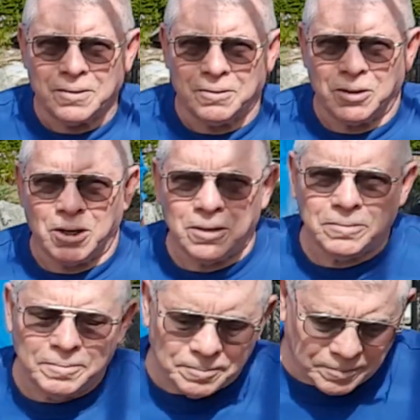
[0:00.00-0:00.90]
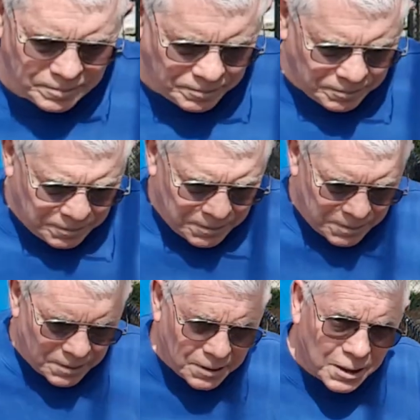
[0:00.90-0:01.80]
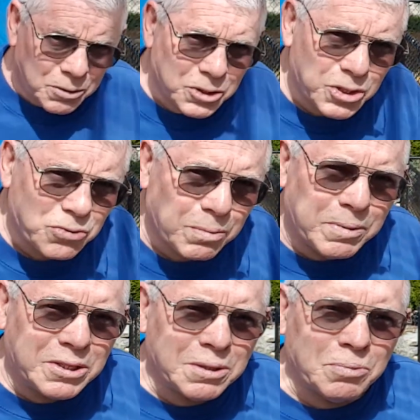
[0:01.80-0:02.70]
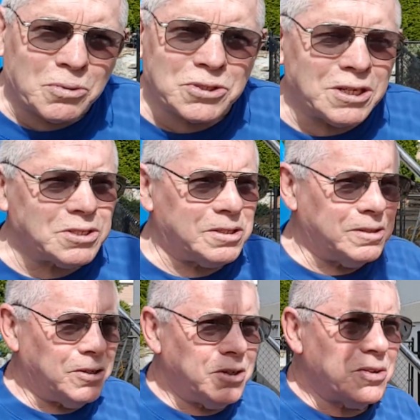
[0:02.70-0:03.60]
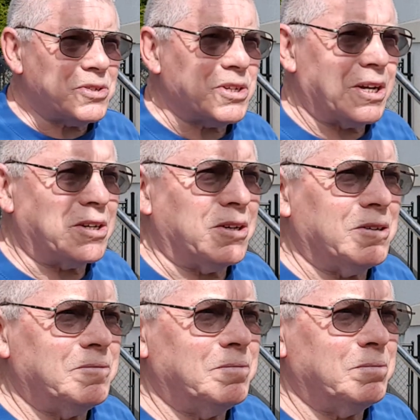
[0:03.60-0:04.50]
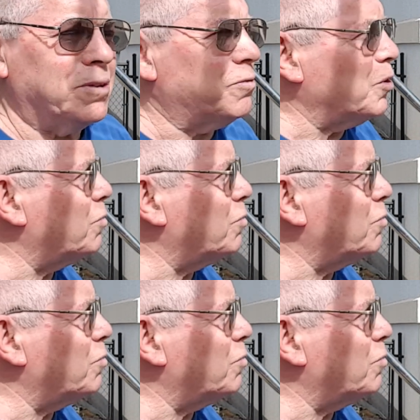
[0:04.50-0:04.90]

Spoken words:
There we are. Now we'll just repeat the process on the other side here before